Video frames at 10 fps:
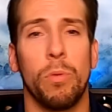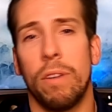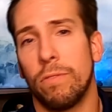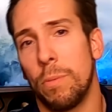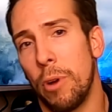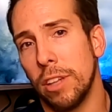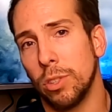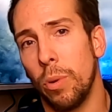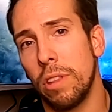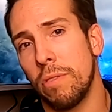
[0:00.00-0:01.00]
We went from
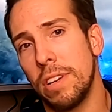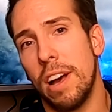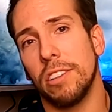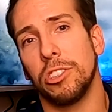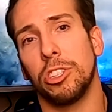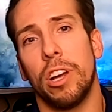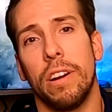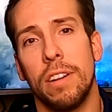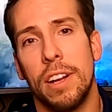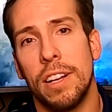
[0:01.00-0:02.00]
around $23 a
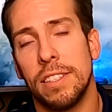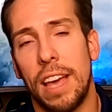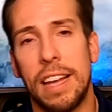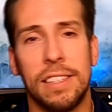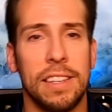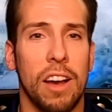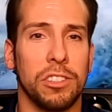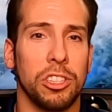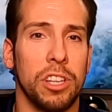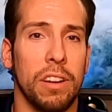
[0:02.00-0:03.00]
share to
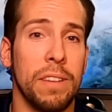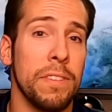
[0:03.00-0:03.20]
$18 a share,